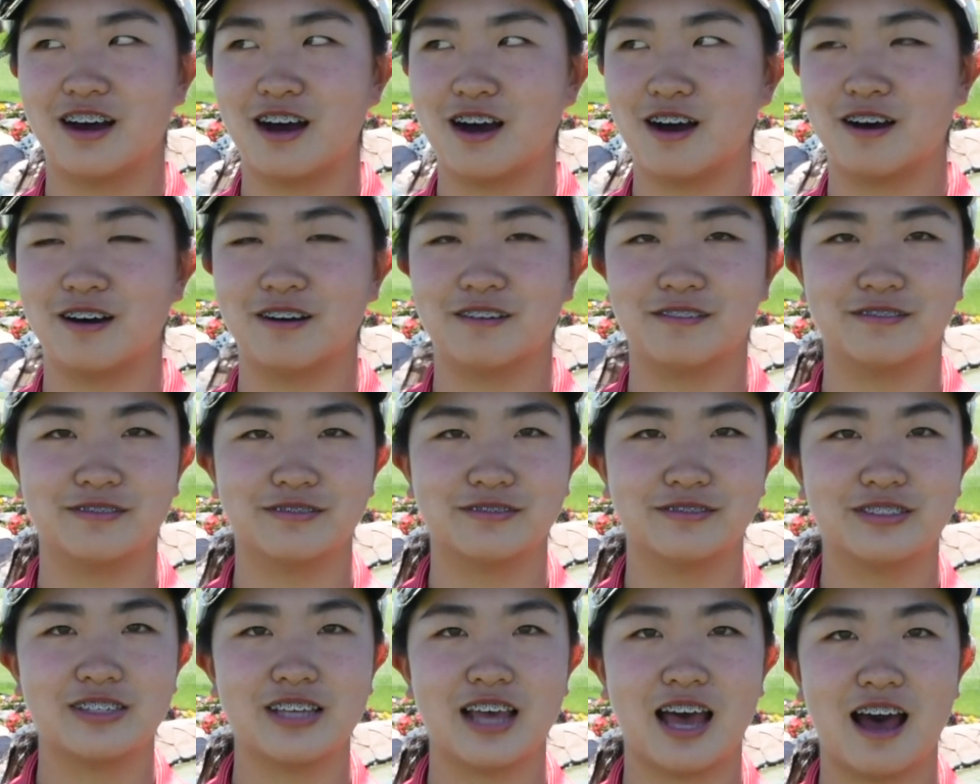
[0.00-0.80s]
Um,
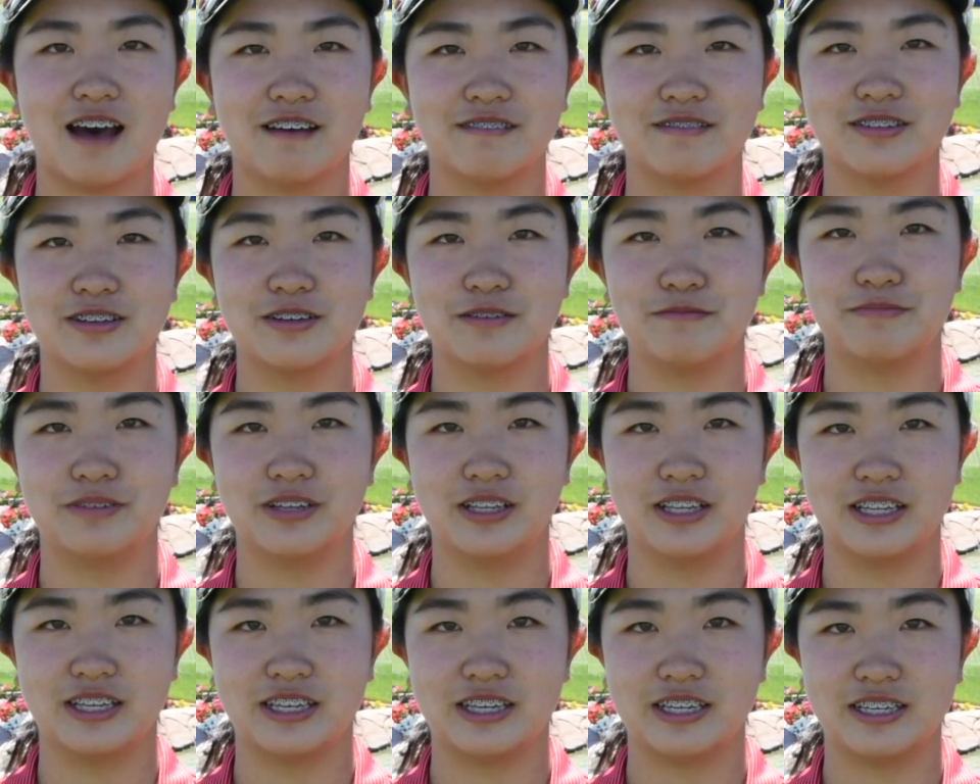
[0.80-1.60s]
to have the
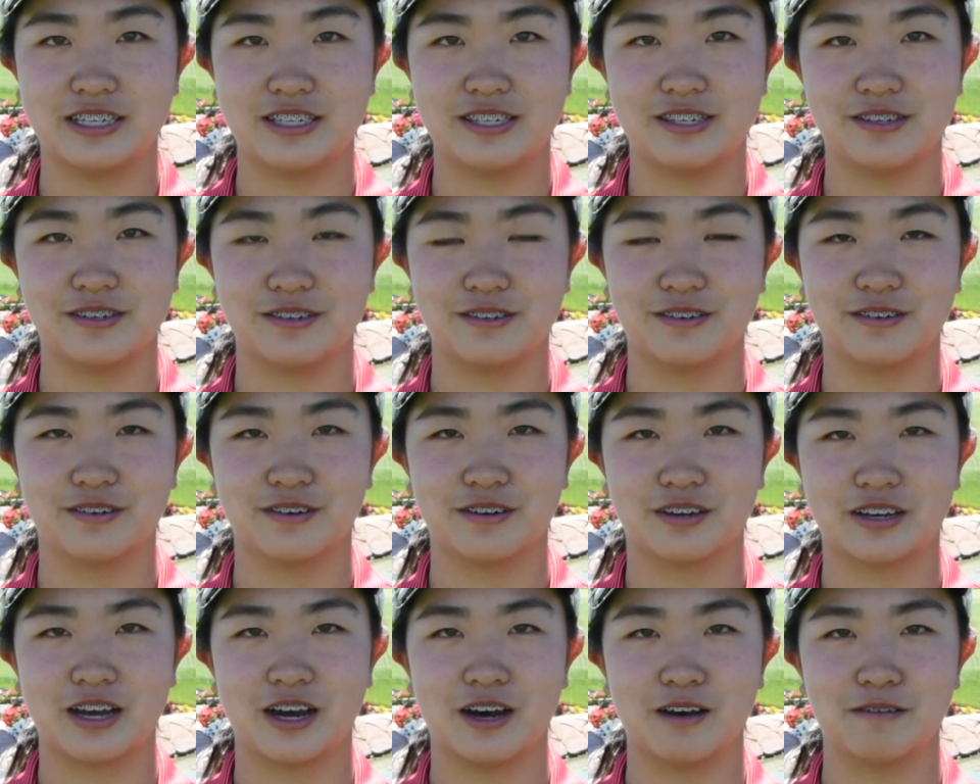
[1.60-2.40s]
ability to
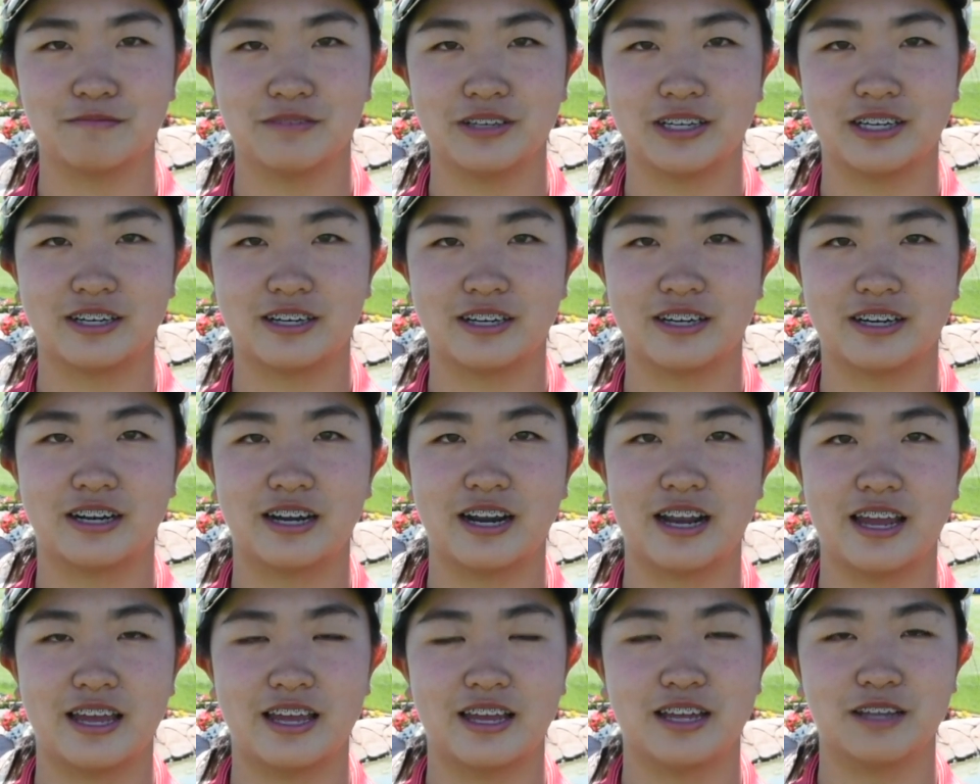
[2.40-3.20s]
come
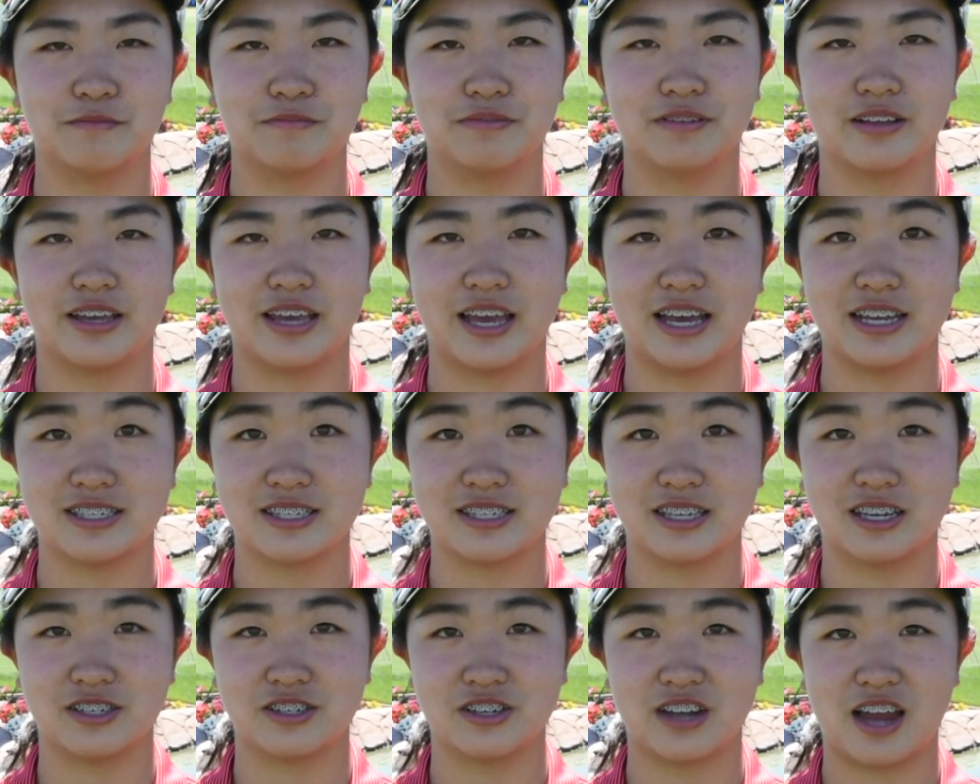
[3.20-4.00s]
here and play at
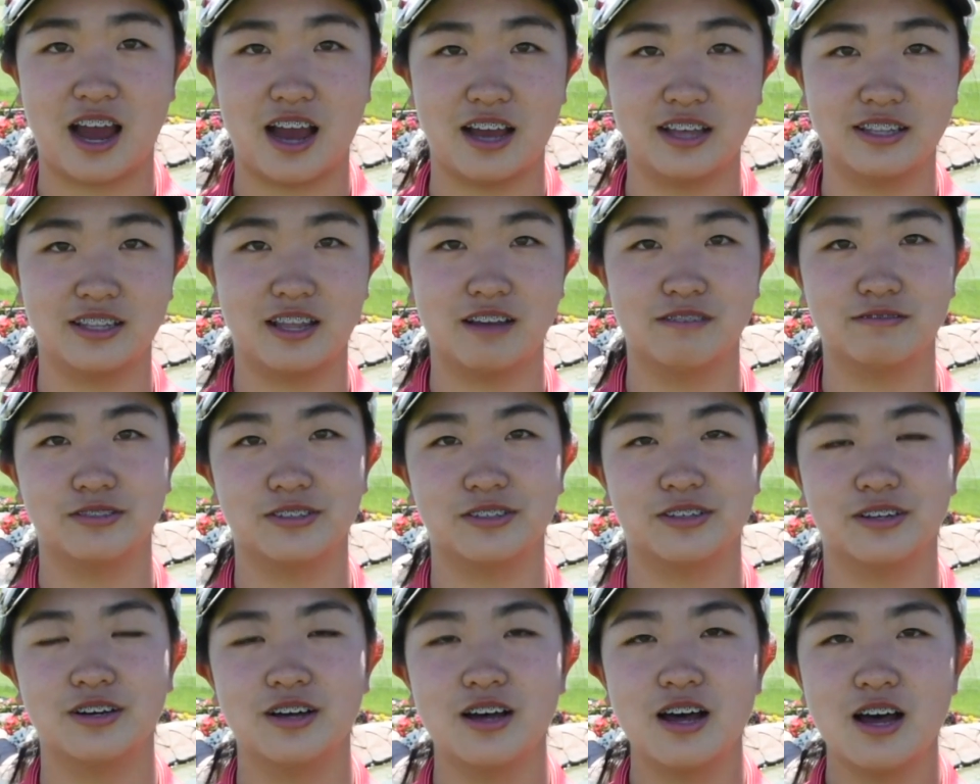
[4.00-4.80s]
such a high
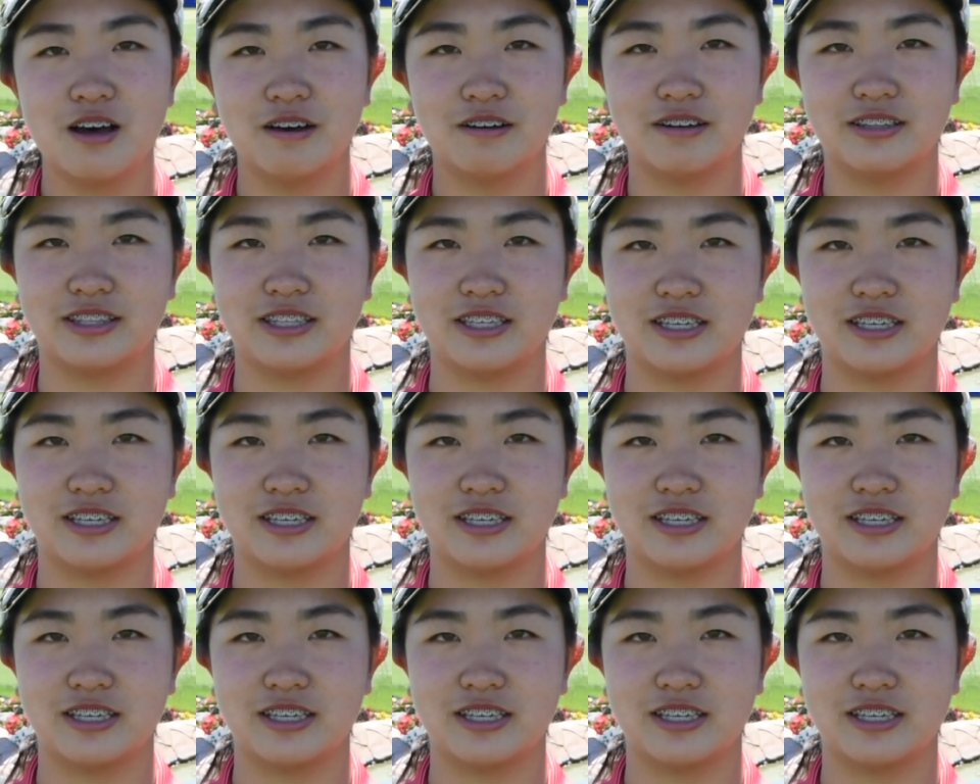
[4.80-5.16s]
level with